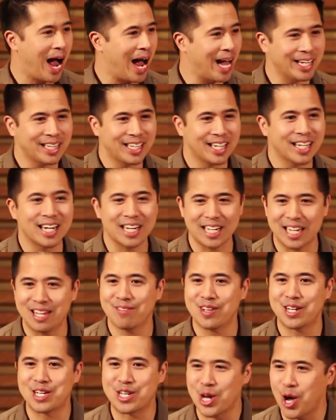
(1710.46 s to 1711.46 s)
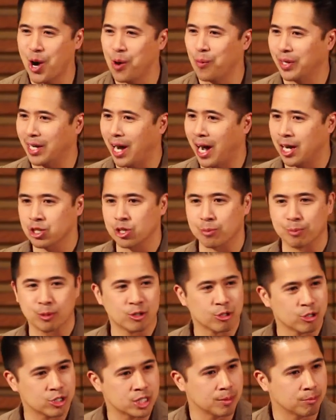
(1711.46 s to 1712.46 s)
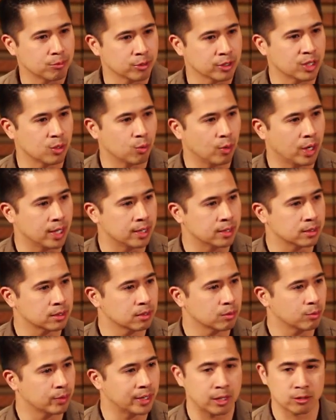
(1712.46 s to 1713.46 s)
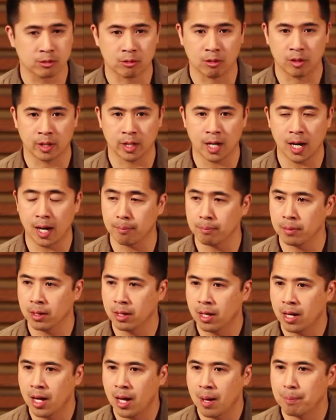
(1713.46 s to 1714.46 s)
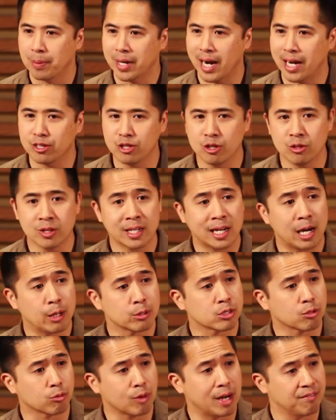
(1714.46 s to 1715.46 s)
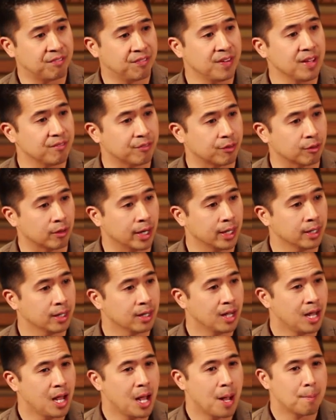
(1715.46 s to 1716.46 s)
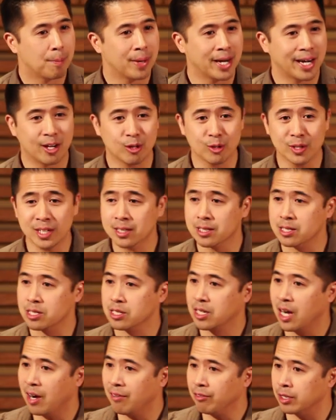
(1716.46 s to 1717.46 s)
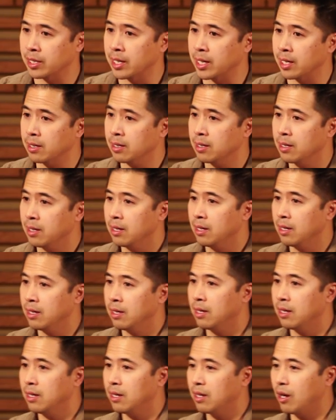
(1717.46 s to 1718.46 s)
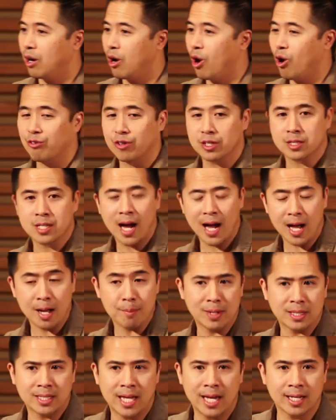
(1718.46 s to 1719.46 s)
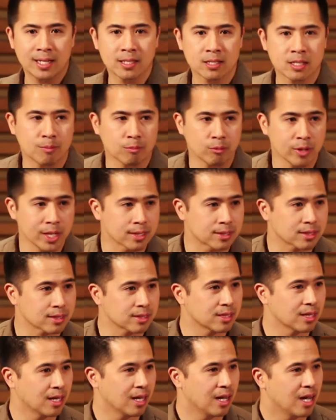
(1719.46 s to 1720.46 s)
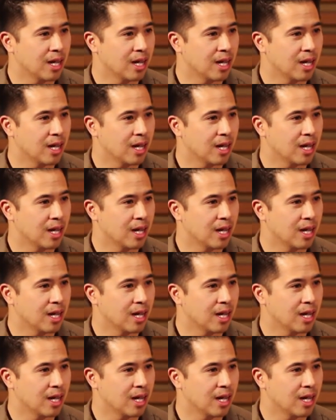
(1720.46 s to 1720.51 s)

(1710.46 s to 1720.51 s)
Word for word: I didn't even know what entrepreneurship really was when I was growing up, but I knew that I was a right fit for it. But I only discovered it over time by taking some risks,